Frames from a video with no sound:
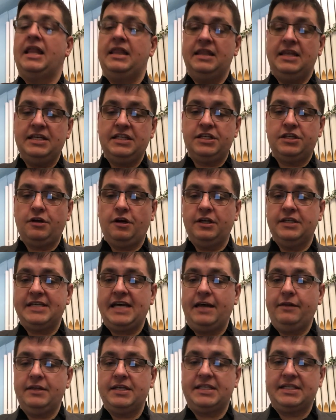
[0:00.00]
And this starts
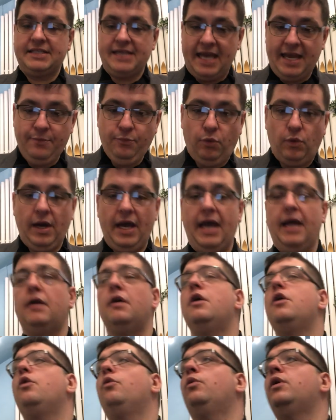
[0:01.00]
out the same
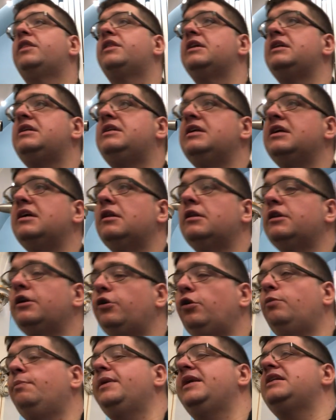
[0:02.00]
way with a di-
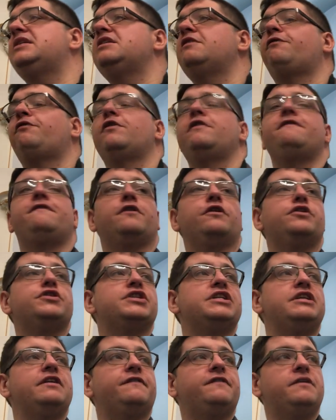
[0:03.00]
little bit different
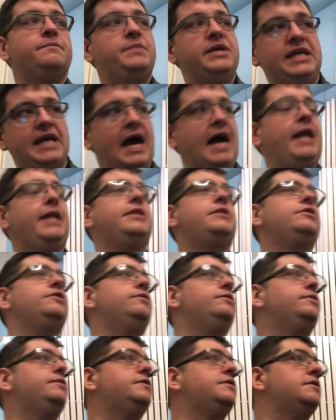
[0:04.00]
version of the
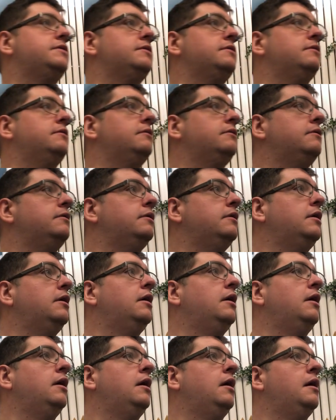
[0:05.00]
Beatitudes,
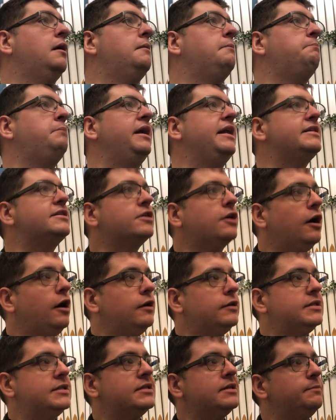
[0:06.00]
but it's
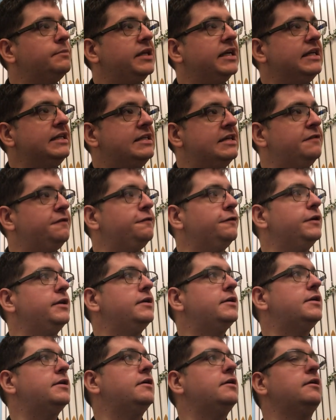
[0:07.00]
called something
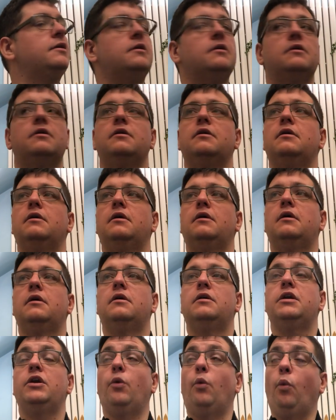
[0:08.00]
different.
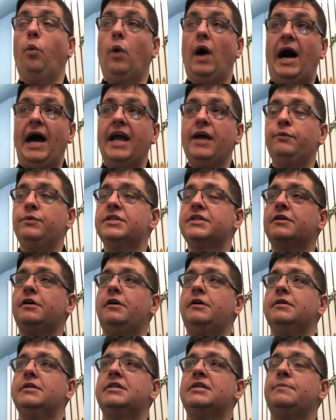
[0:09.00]
You know why it was
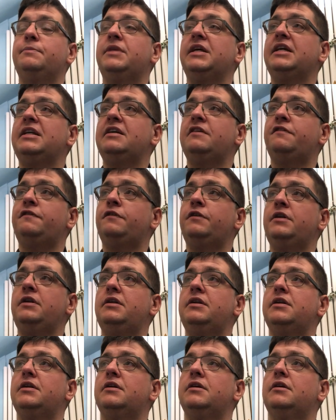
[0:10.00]
called something different?